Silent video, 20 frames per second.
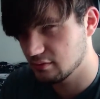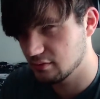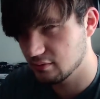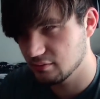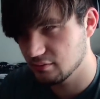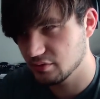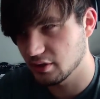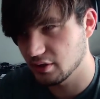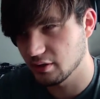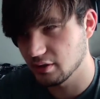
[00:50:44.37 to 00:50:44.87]

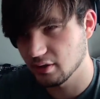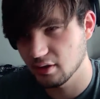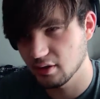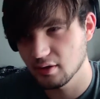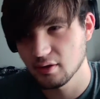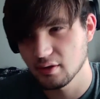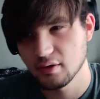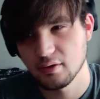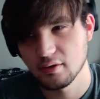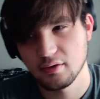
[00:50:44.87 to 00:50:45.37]
I think
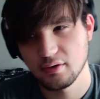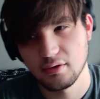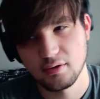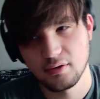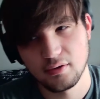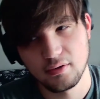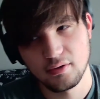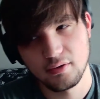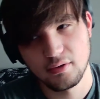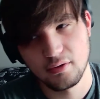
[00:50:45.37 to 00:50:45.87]

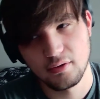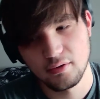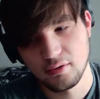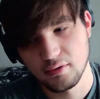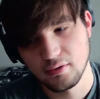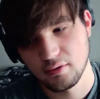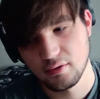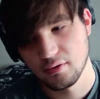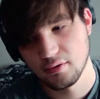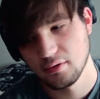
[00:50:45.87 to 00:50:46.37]

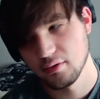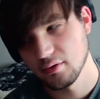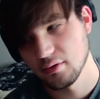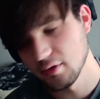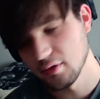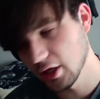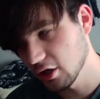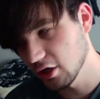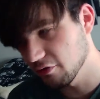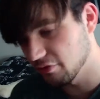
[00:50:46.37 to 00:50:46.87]

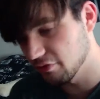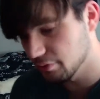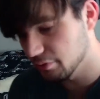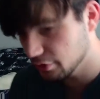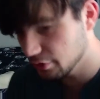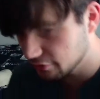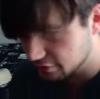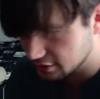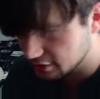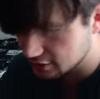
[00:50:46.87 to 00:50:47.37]
Nando View
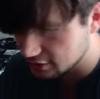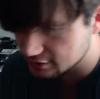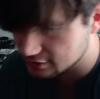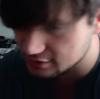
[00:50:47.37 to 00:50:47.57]
Movies.